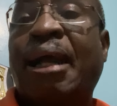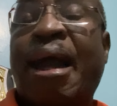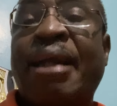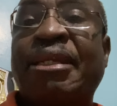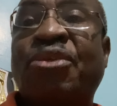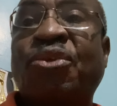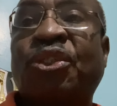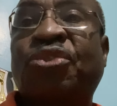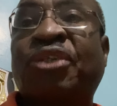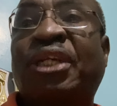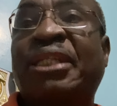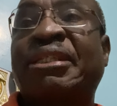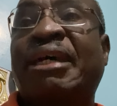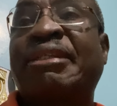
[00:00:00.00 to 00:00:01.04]
And it was
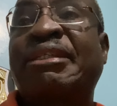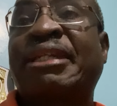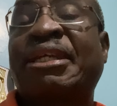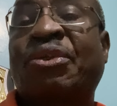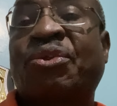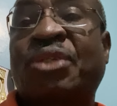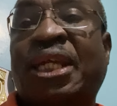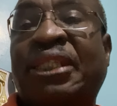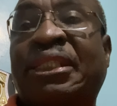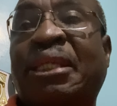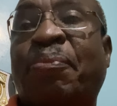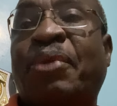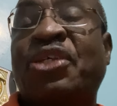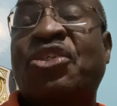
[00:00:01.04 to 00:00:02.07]
felt that Riruta is
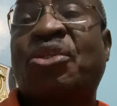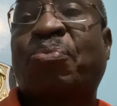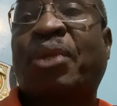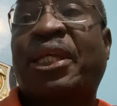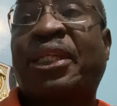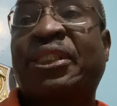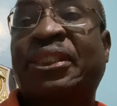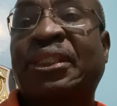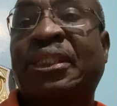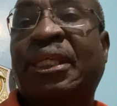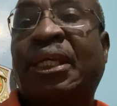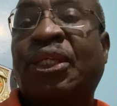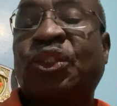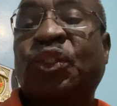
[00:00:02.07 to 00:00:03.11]
the best place.
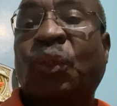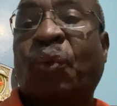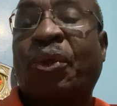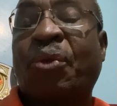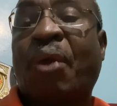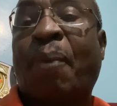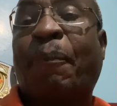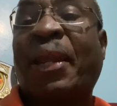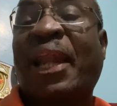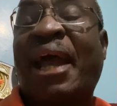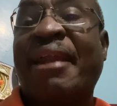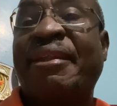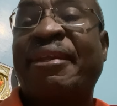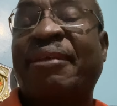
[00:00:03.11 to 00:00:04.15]
So we were
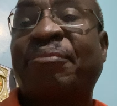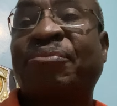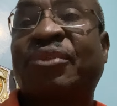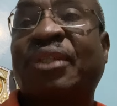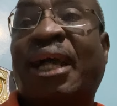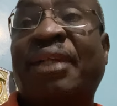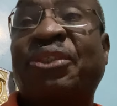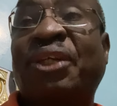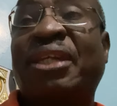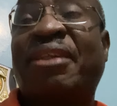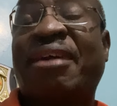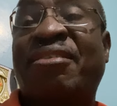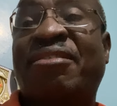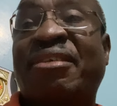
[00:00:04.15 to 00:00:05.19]
planning. Actually,
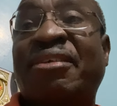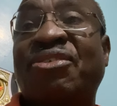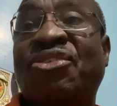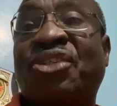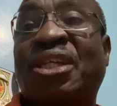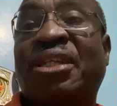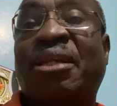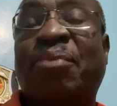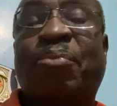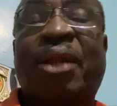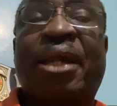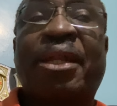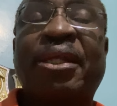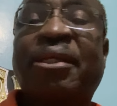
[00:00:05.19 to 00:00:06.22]
that thing is still in the
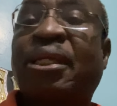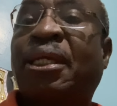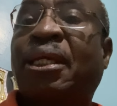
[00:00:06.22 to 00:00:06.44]
planning.